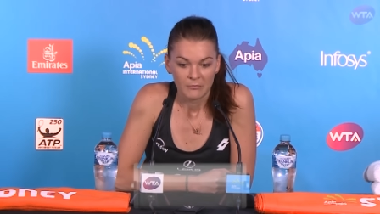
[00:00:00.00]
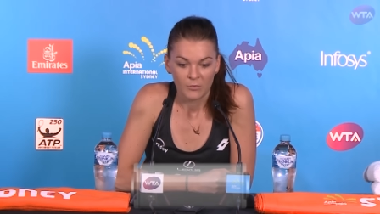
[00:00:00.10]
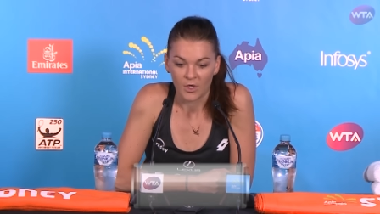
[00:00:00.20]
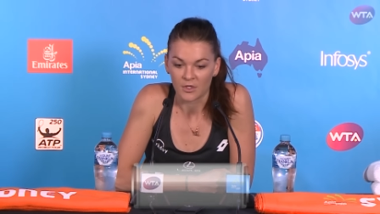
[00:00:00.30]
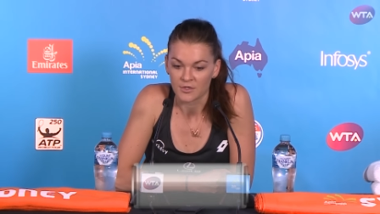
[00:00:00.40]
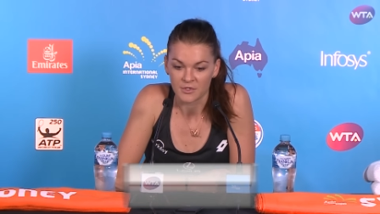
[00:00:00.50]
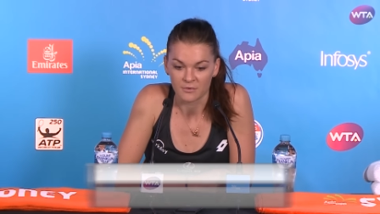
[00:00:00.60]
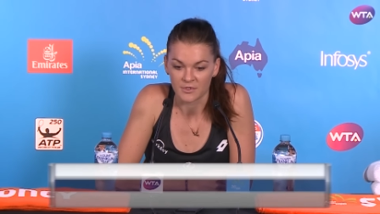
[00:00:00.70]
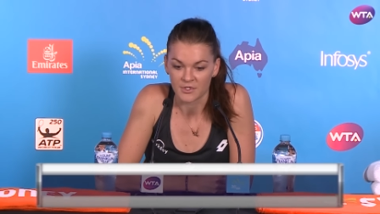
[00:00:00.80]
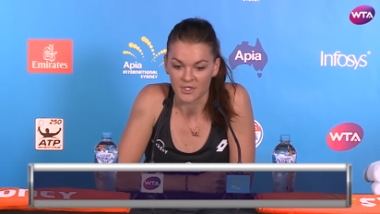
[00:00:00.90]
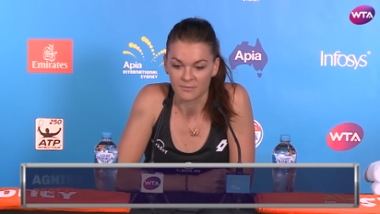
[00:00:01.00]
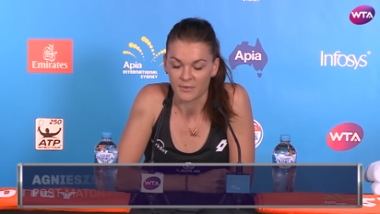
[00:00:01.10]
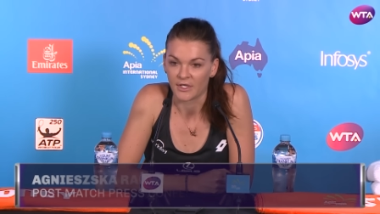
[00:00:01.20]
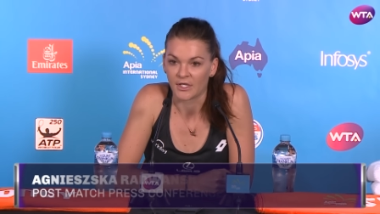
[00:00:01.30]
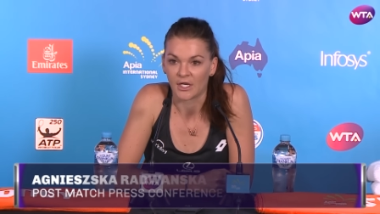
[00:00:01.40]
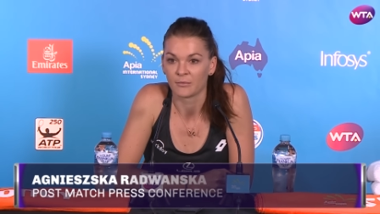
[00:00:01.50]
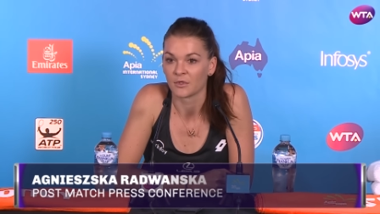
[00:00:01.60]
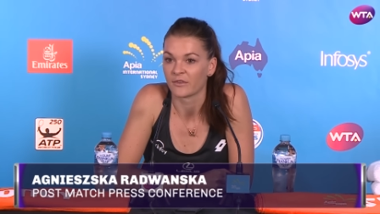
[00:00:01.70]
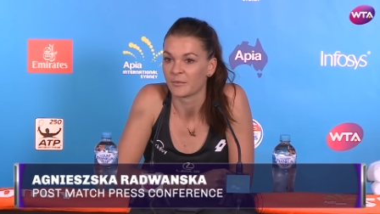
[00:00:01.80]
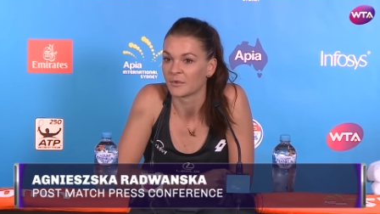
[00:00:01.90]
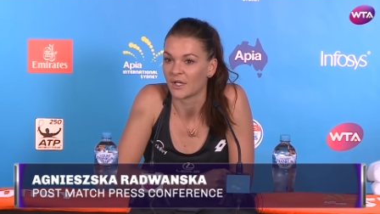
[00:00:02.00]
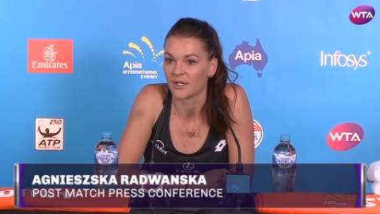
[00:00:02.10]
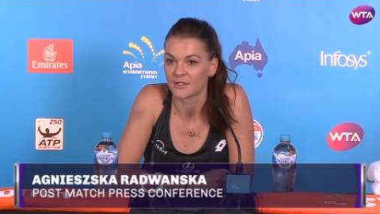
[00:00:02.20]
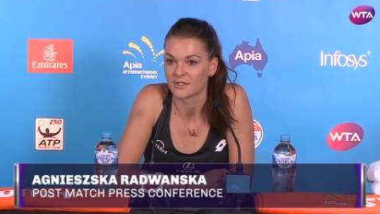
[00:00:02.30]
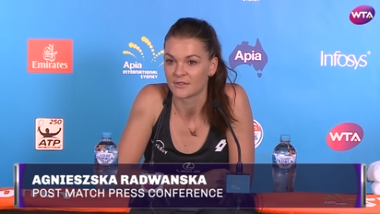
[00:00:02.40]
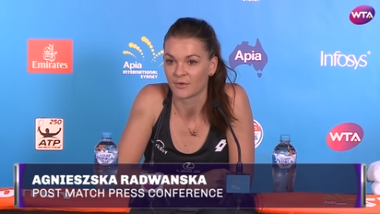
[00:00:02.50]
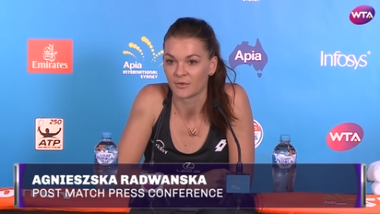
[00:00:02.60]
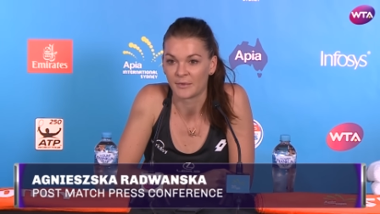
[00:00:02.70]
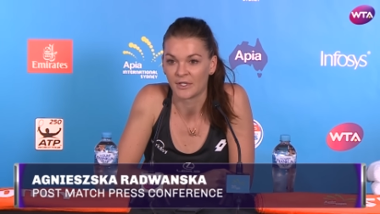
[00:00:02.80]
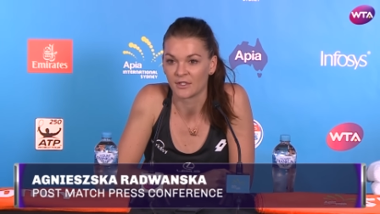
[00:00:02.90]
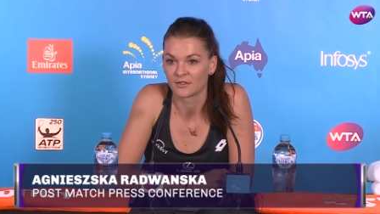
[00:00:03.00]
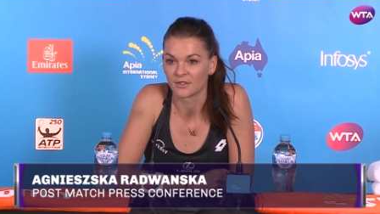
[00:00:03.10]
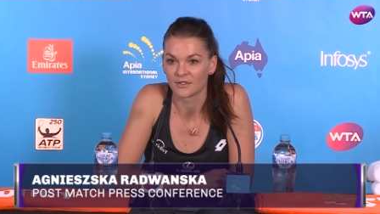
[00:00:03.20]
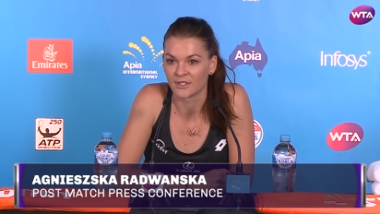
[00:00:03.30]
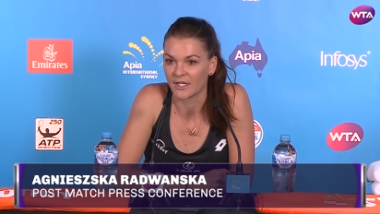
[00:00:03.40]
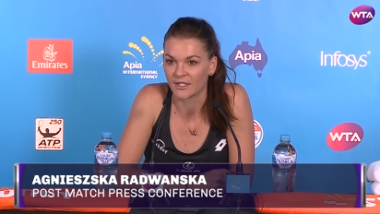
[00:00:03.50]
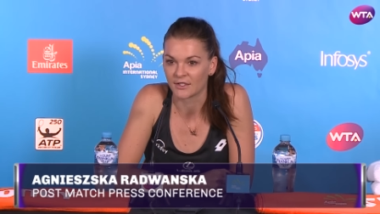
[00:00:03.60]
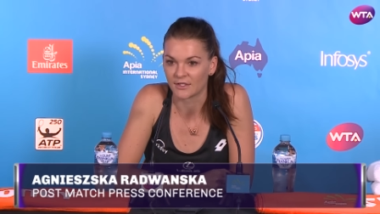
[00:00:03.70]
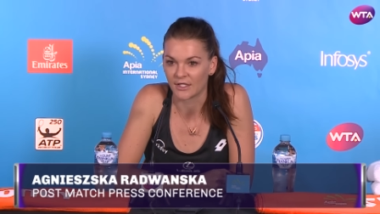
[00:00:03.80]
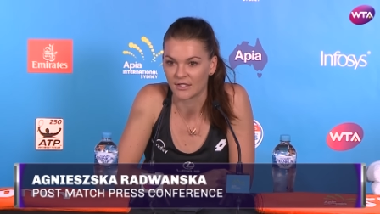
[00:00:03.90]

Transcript: Well, she was just playing unbelievable tennis from the beginning till the end.